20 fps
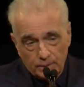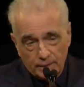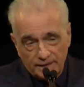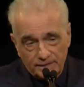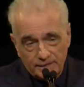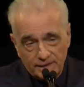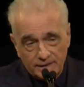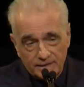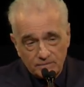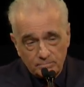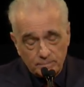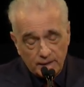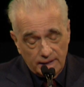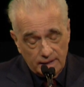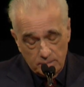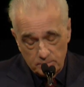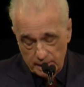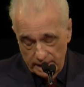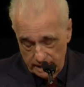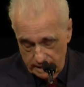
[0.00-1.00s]
think of
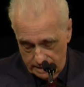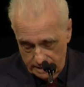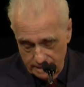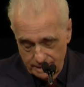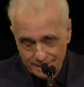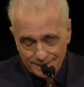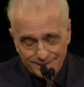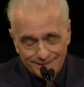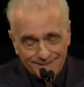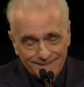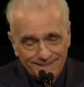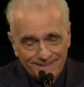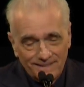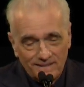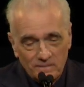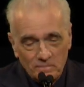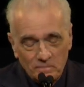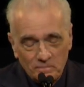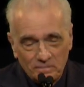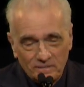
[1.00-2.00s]
Penny Baker.
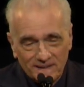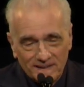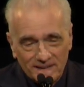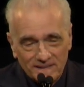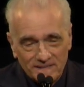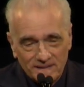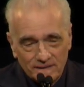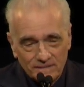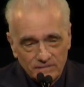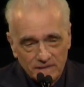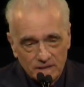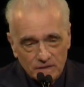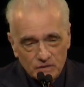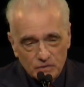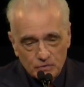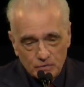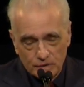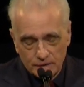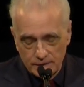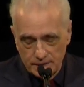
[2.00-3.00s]
And I think of the
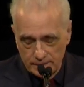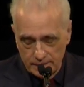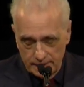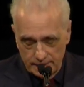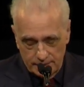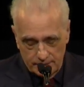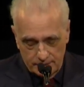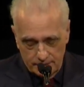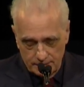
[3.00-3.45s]
extraordinary